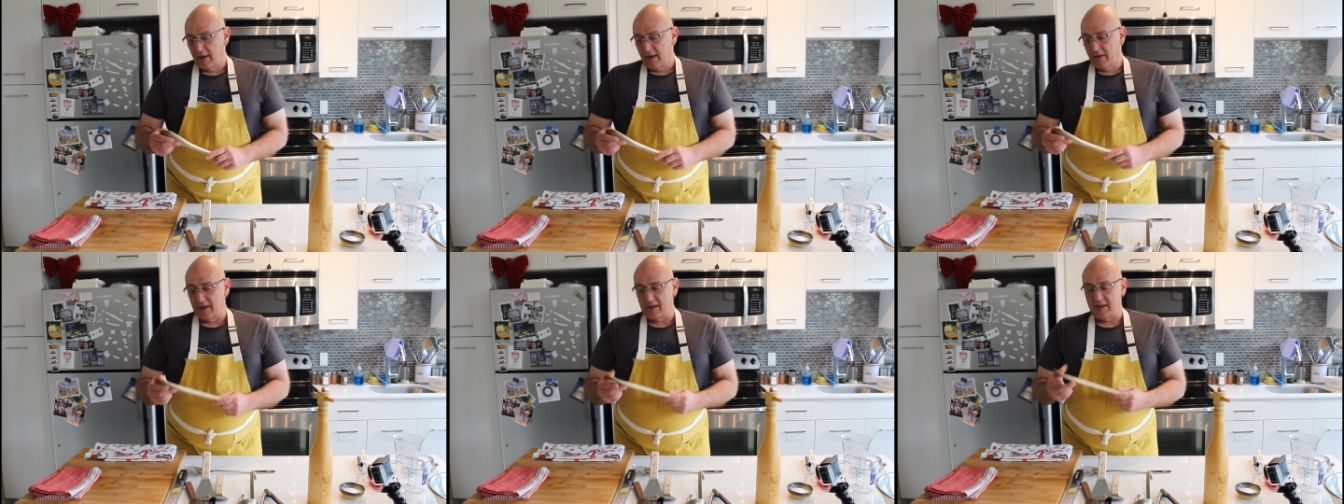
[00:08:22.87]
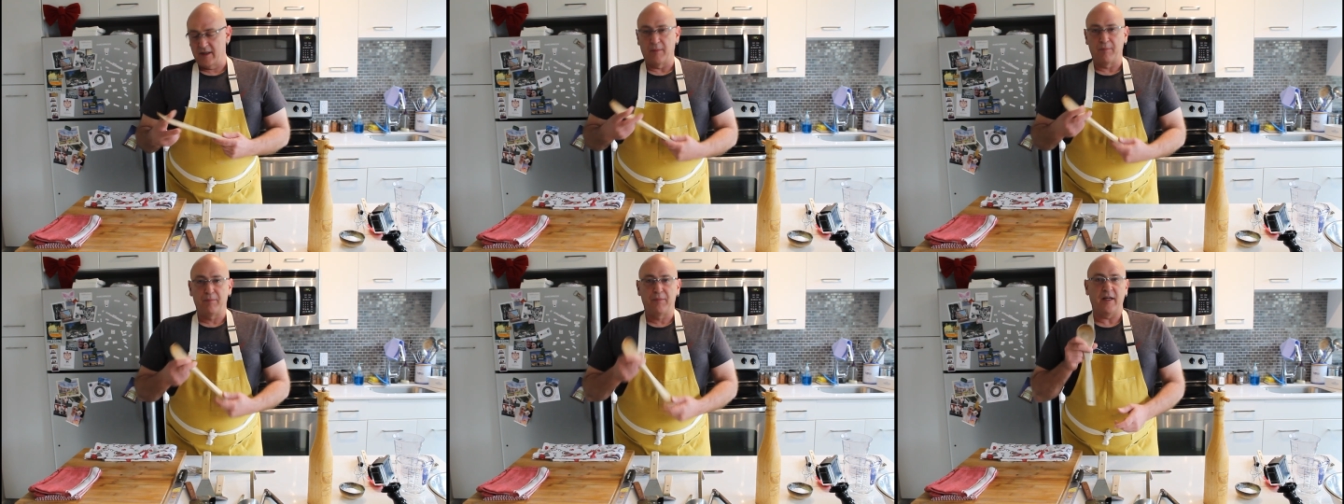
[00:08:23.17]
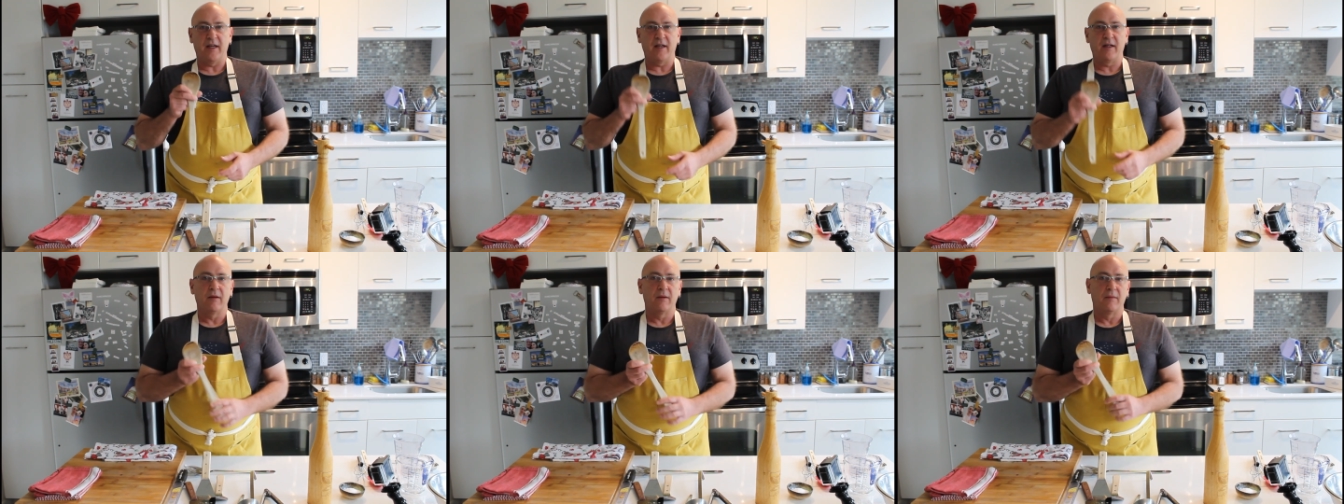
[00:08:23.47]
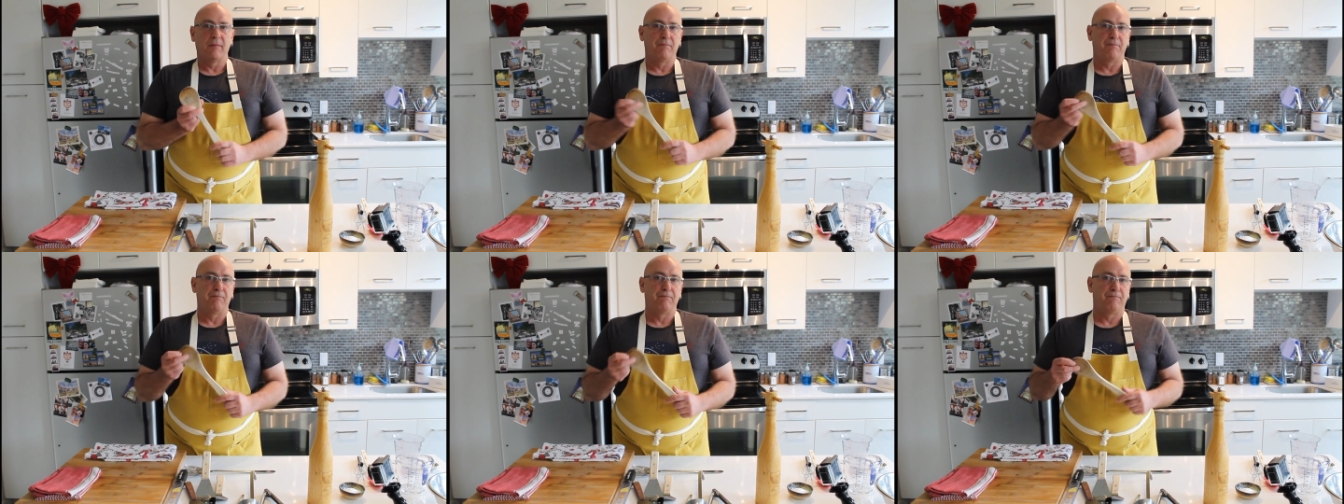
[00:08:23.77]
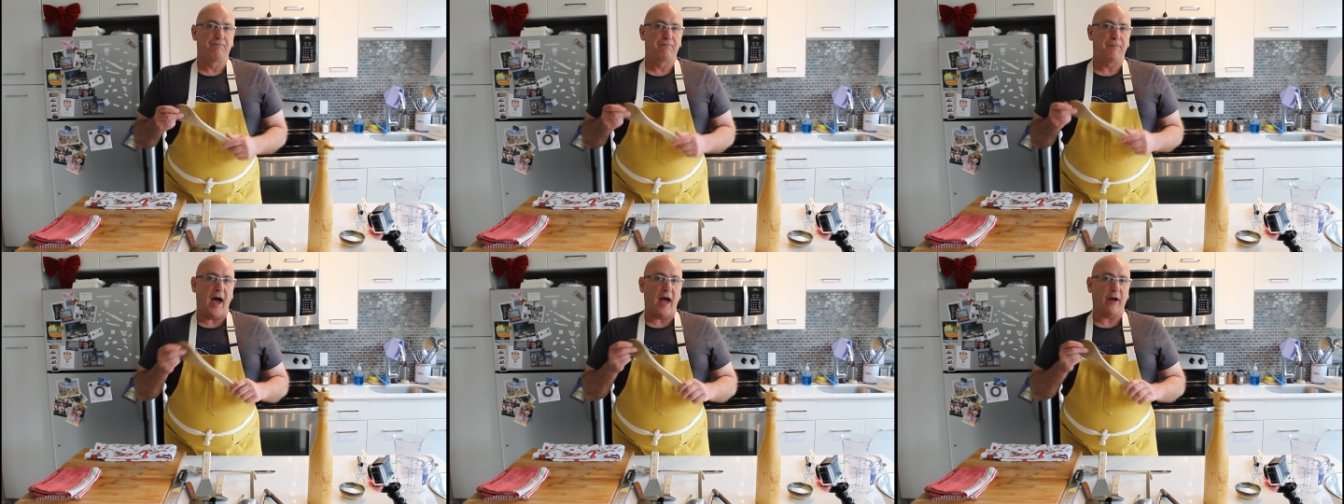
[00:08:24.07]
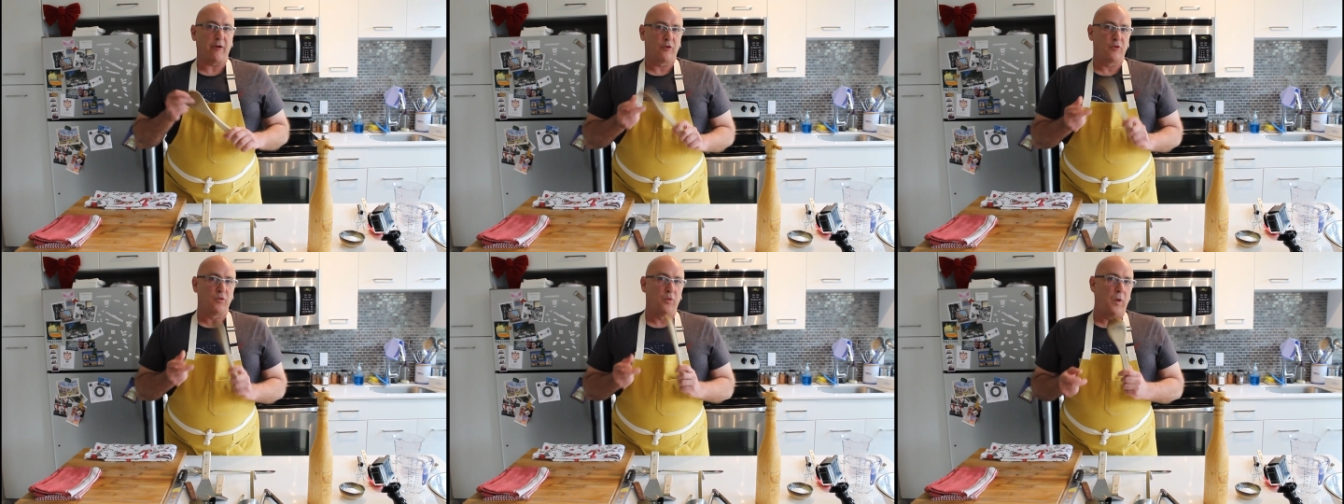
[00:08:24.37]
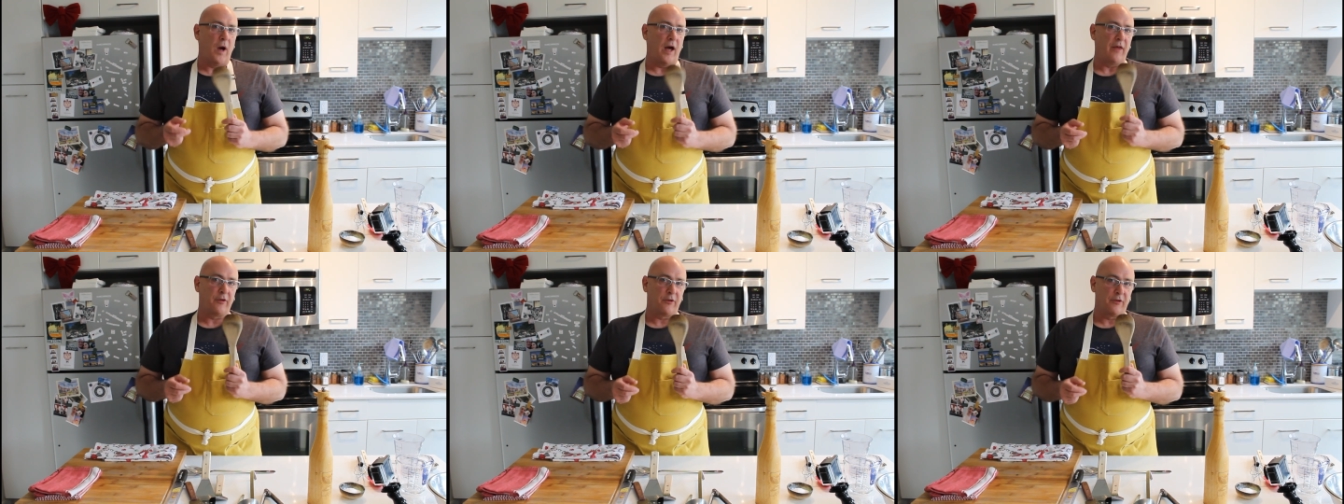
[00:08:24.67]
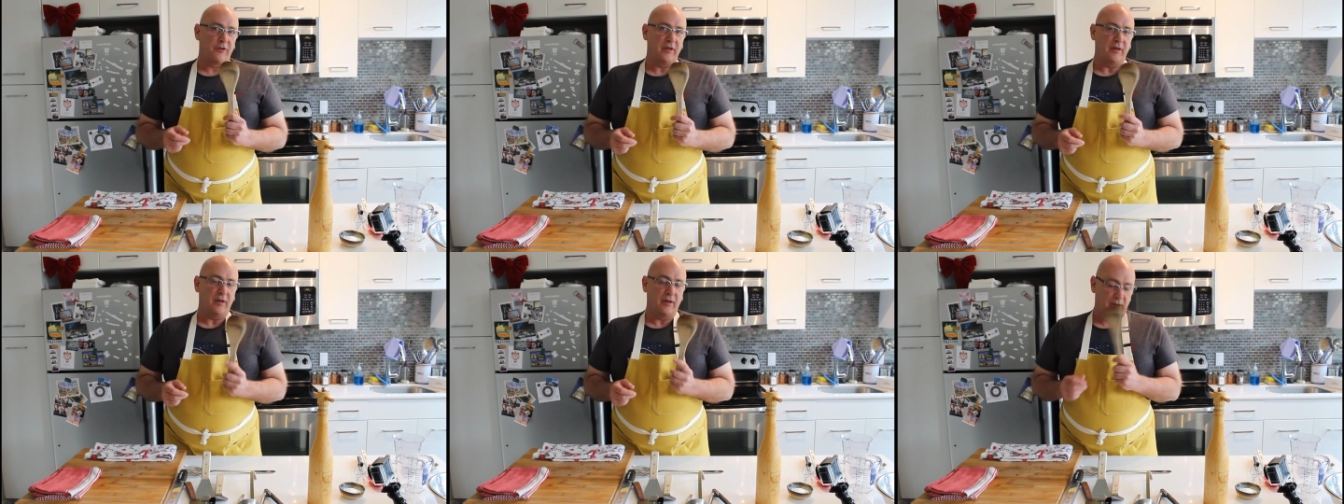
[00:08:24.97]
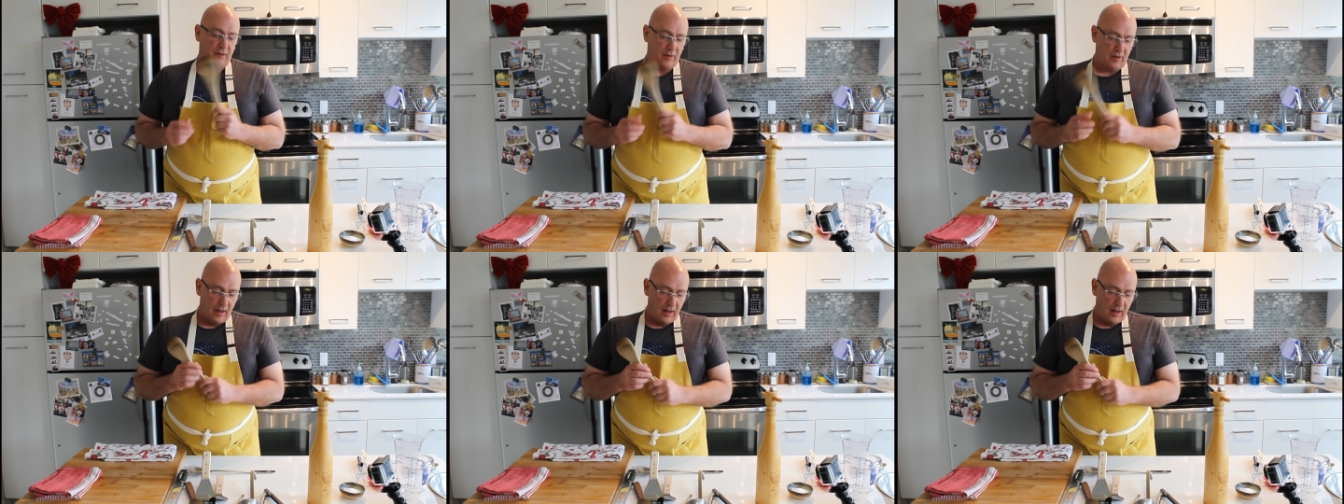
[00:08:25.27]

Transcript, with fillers: This is a big, battered, weathered